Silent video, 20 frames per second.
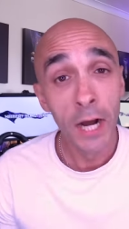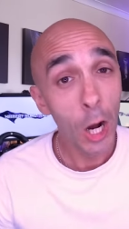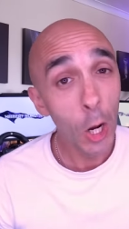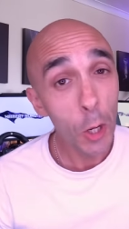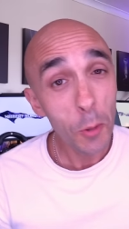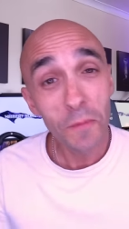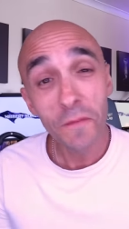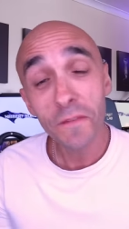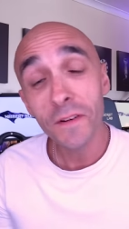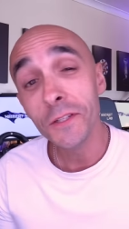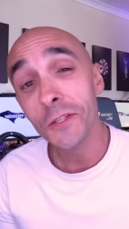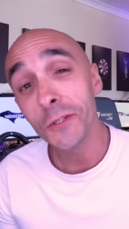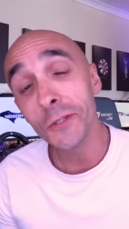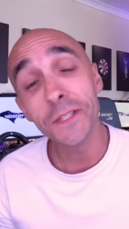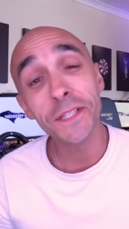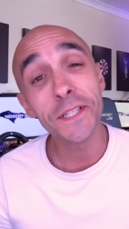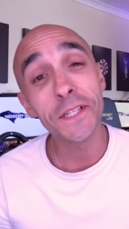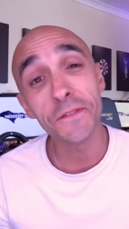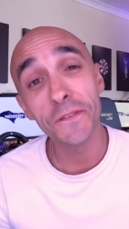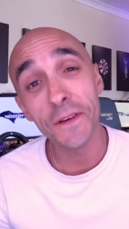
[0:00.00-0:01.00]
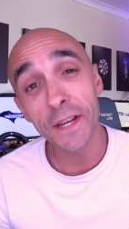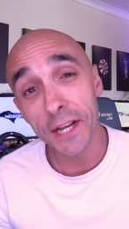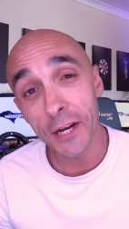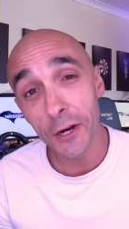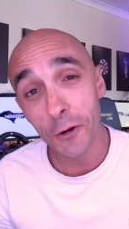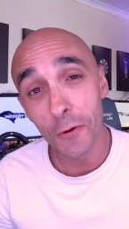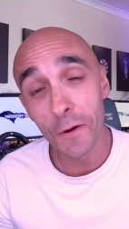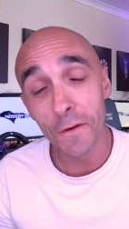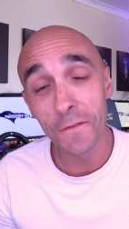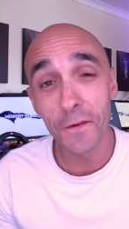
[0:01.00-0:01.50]
Hope you've enjoyed this
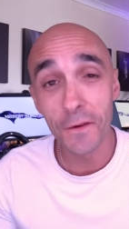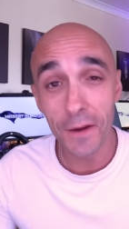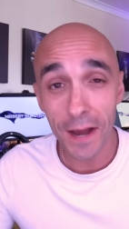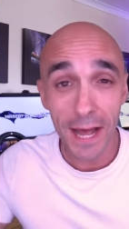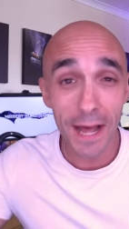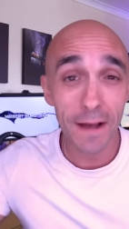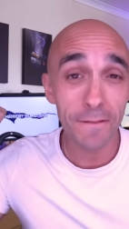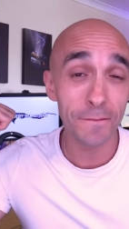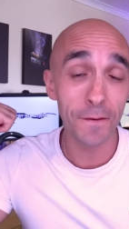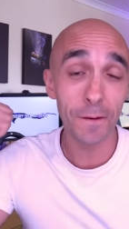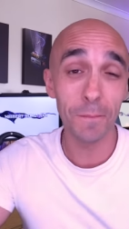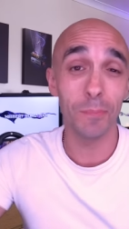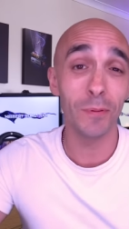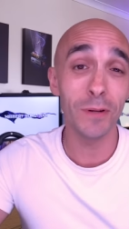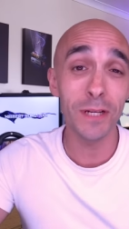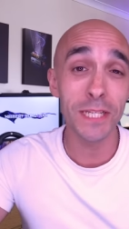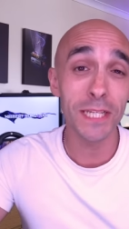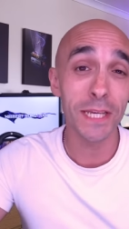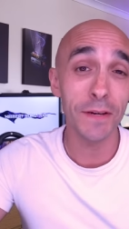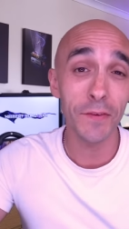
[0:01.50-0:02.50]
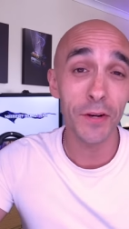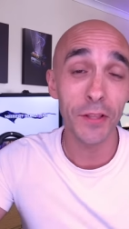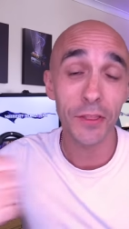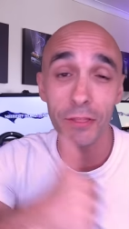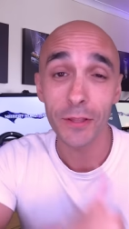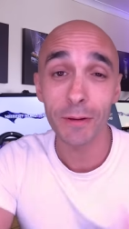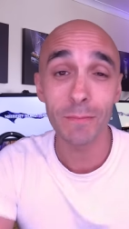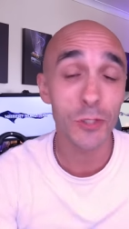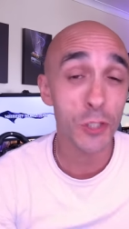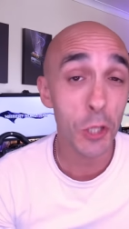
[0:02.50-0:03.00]
video. If you have, please give it a
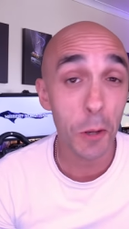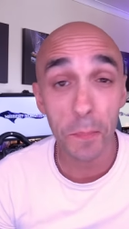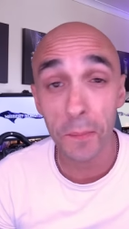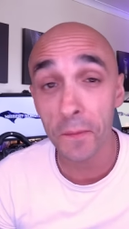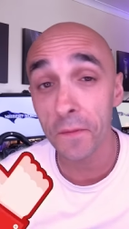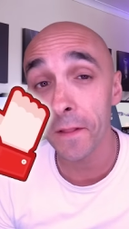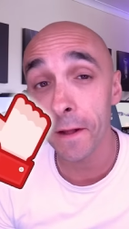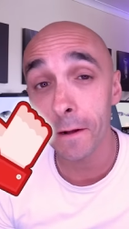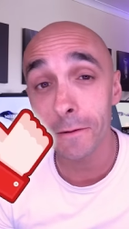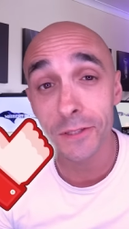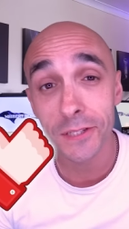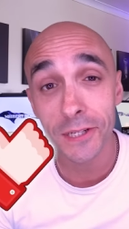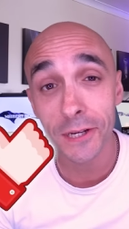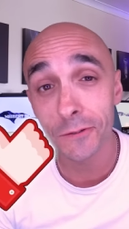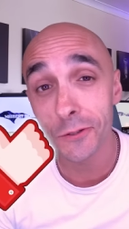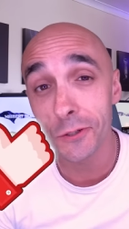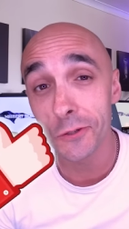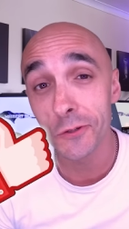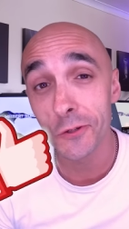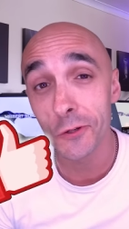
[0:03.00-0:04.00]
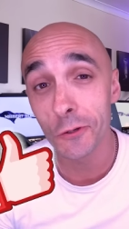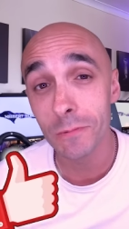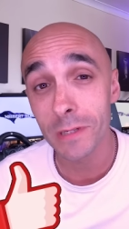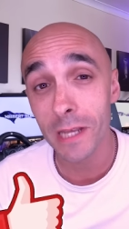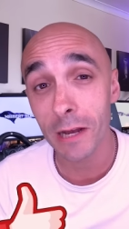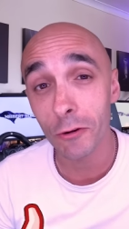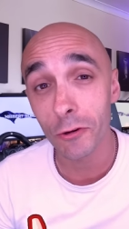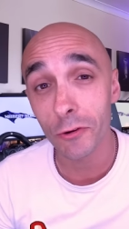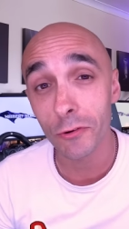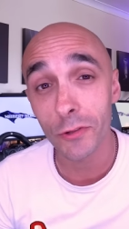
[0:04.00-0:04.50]
thumbs up. That'll tell YouTube's
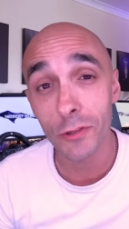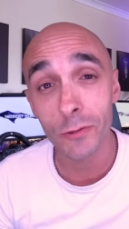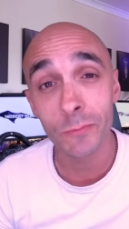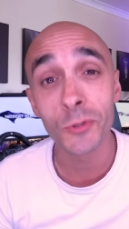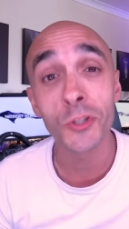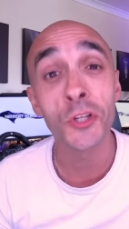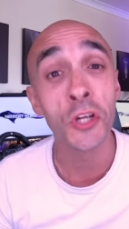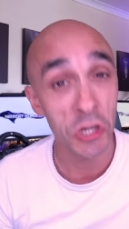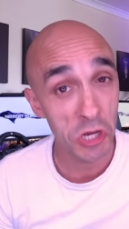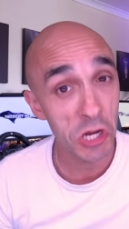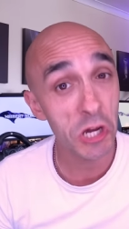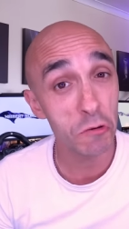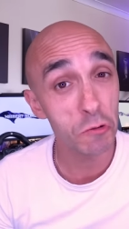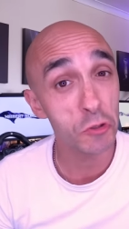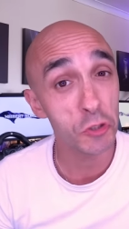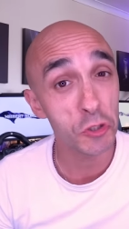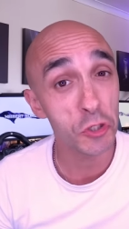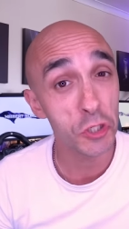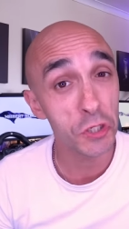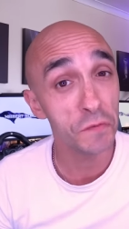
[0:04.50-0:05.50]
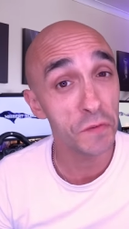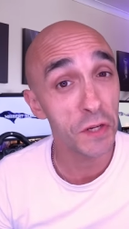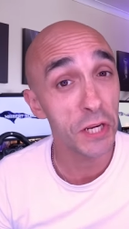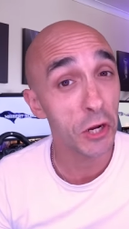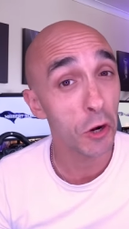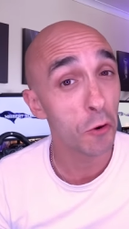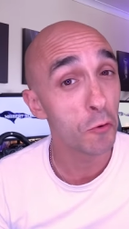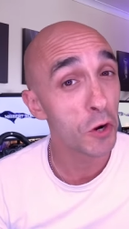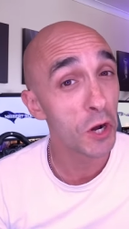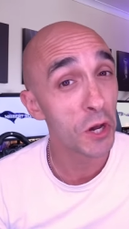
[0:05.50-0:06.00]
algorithms it was a good
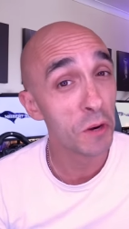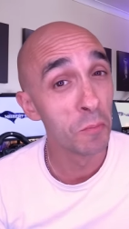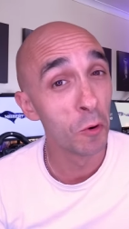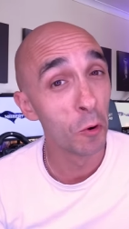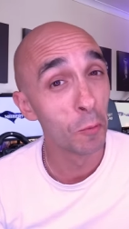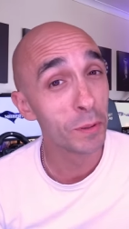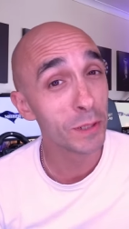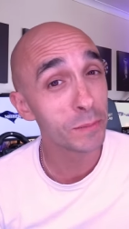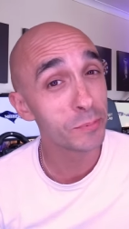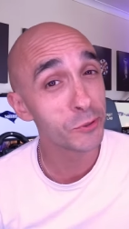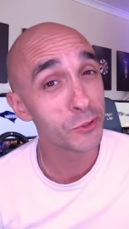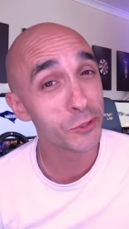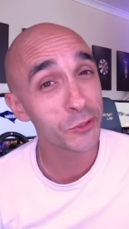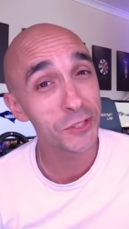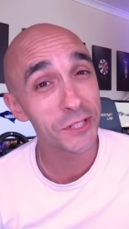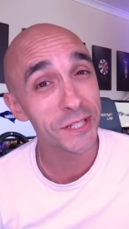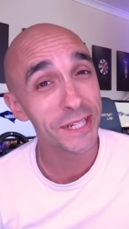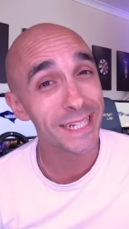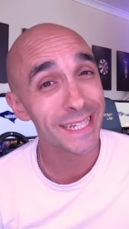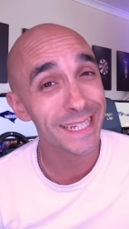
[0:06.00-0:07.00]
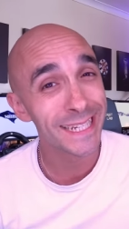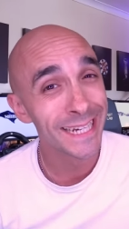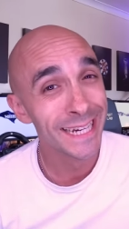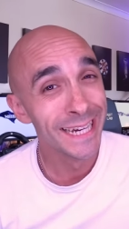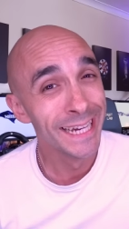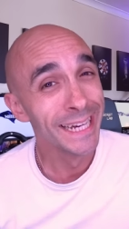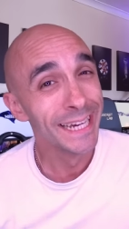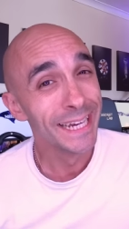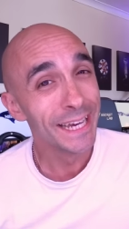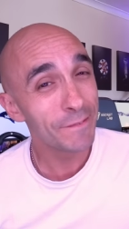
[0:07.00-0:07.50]
video and more people should see it.
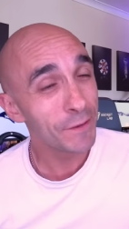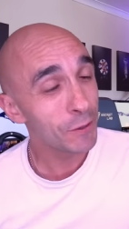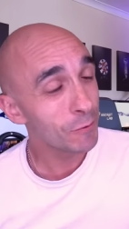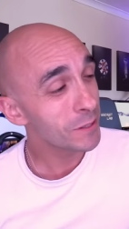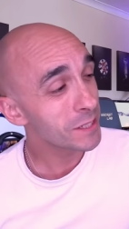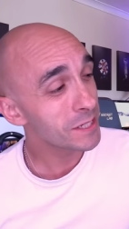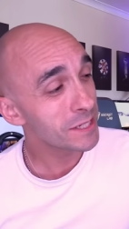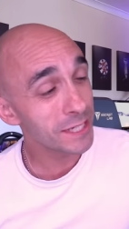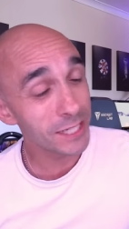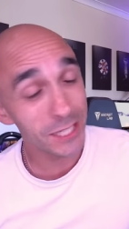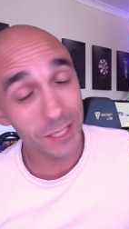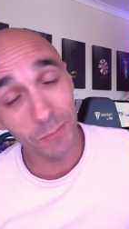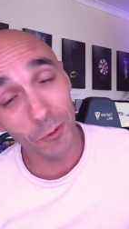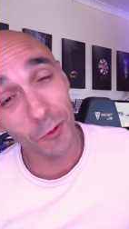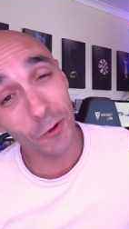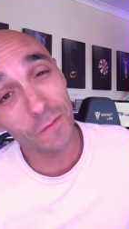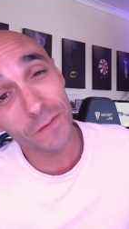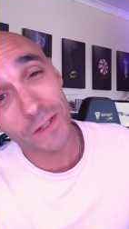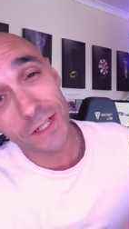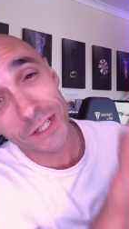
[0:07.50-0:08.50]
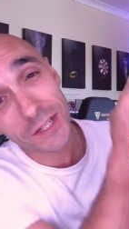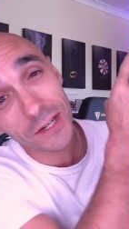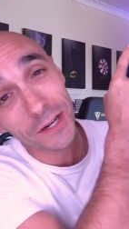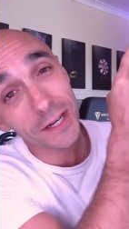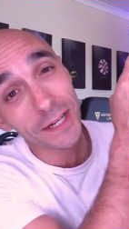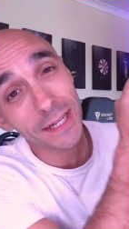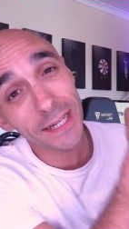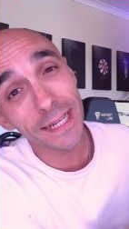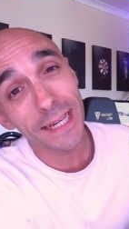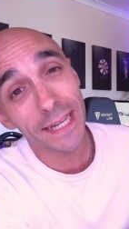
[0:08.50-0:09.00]
If you want to see some more of this
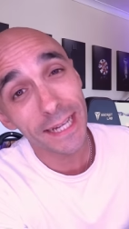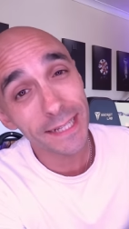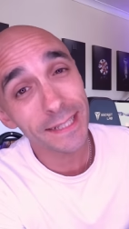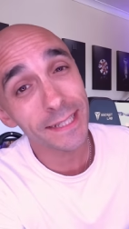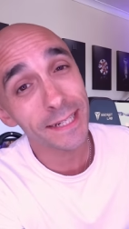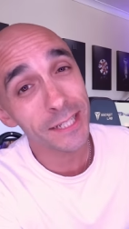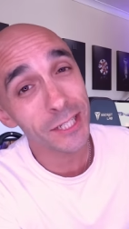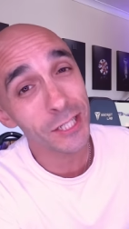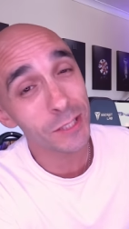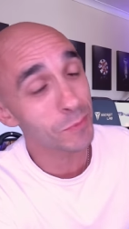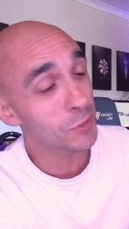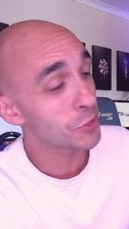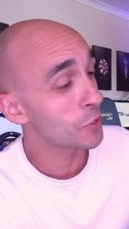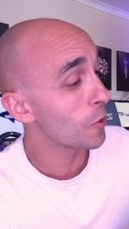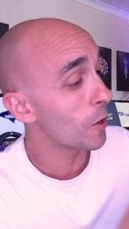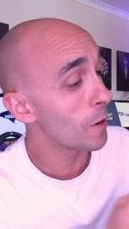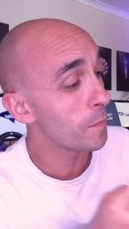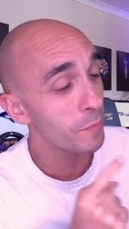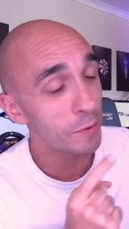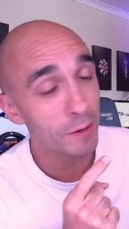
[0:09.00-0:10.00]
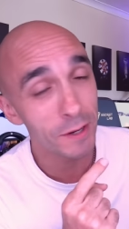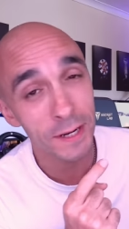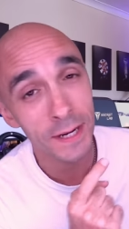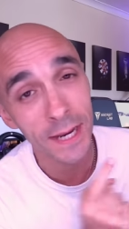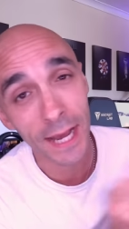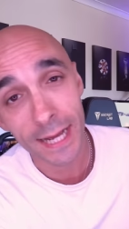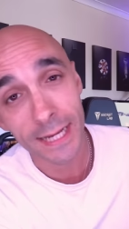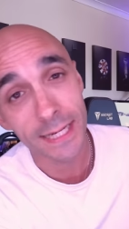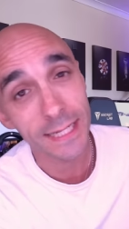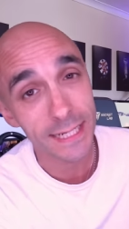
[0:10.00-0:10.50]
guy, hit that subscribe button
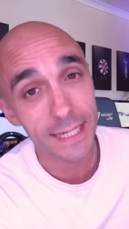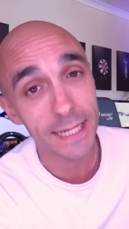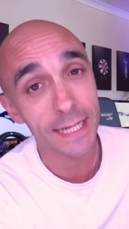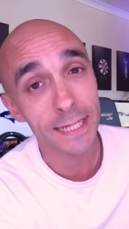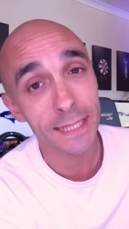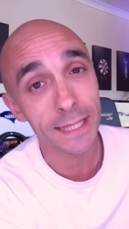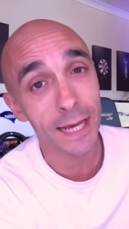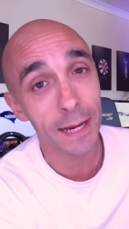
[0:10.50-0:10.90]
and ding